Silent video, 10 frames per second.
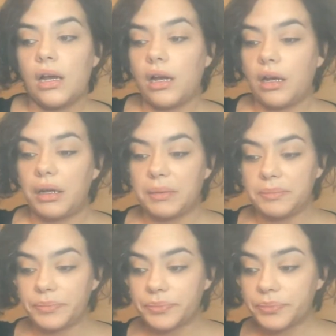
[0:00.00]

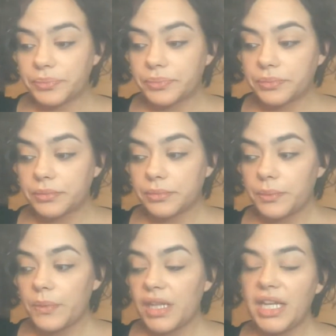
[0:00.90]
Um,
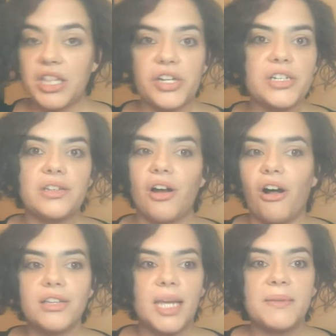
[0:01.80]
And there's
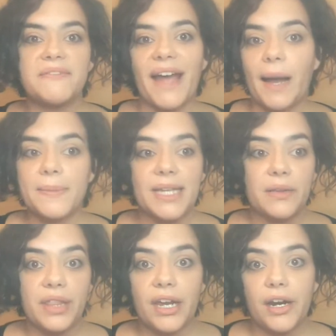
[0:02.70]
all types of apps
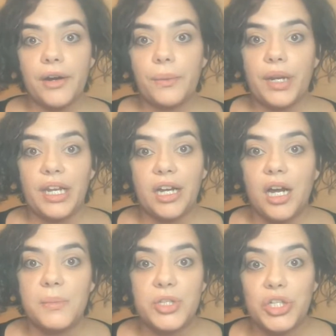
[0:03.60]
out there when it
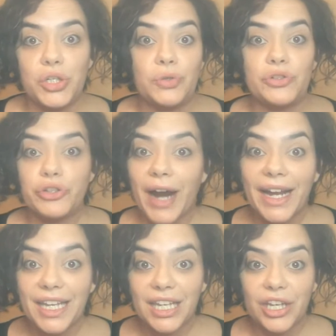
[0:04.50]
comes to
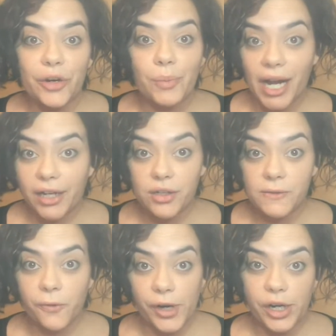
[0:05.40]
tracking your miles
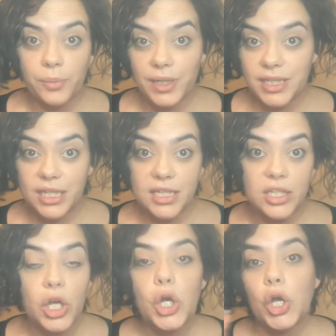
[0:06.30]
for your business.
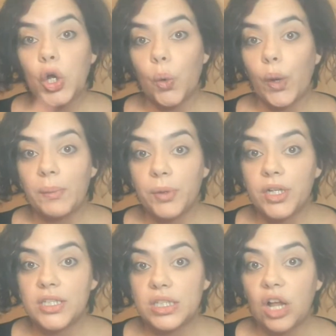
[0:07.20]

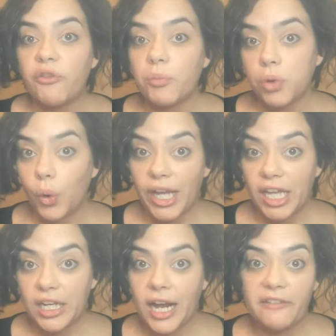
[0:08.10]
QuickBooks
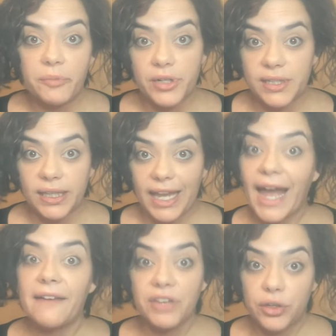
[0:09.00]
Self-Employed, I've personally
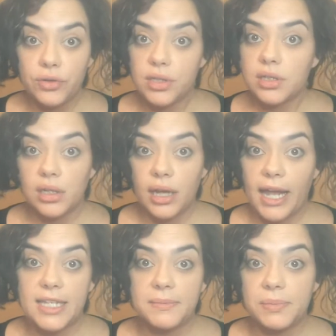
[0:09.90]
have used
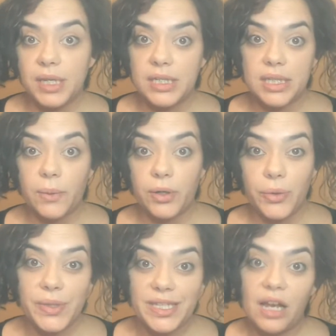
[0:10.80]
as being someone
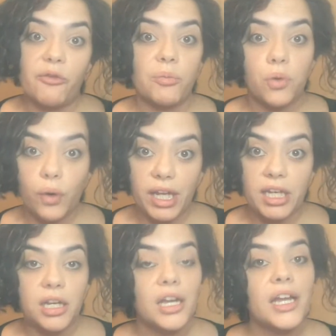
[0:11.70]
who is
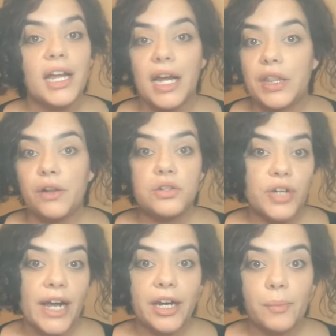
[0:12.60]
self-employed, and they'll
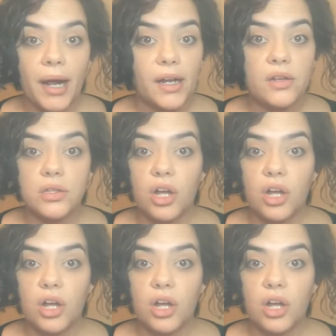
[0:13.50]
track your miles.